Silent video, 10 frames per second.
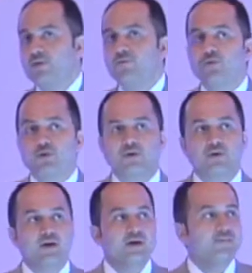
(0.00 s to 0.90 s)
you for
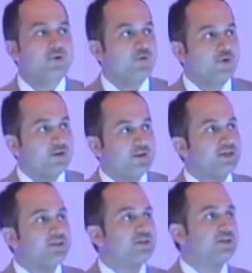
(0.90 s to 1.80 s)
your, um, for your
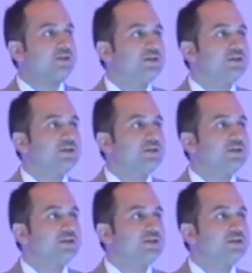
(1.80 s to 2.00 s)
attention.